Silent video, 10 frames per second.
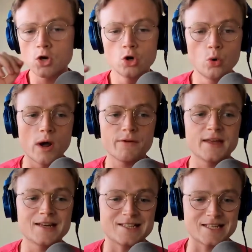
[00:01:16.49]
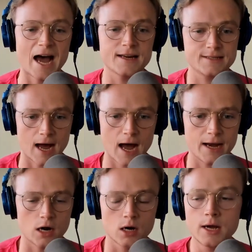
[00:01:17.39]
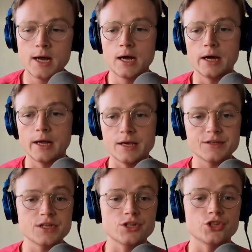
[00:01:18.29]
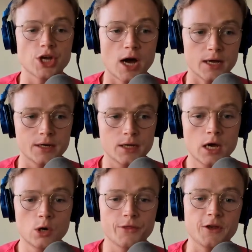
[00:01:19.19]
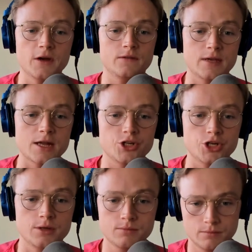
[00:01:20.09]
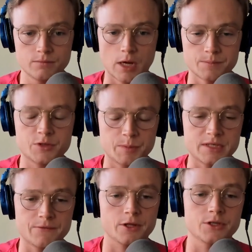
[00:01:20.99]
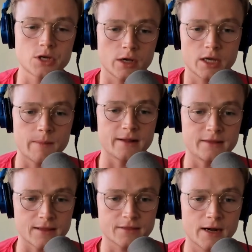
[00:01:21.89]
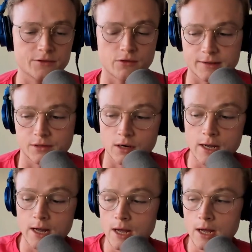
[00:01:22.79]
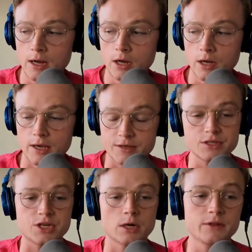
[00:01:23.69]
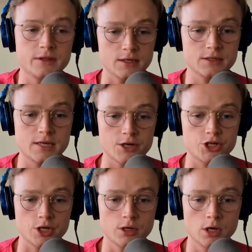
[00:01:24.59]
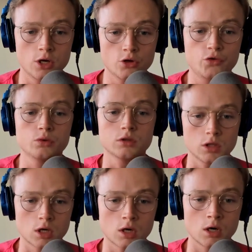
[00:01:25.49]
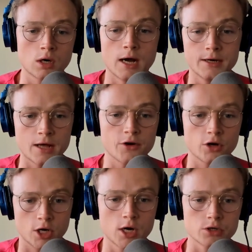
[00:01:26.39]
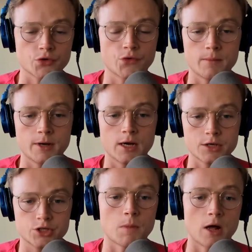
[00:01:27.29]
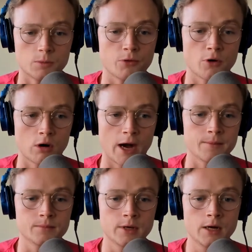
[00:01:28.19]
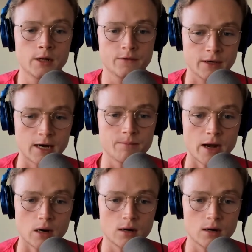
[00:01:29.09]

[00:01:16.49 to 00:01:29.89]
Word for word: whoever they decide to hire, isn't done with an intention. I'm specifically talking about the athletic director, isn't done with the intention to lure another coach from a, a smaller program to come there.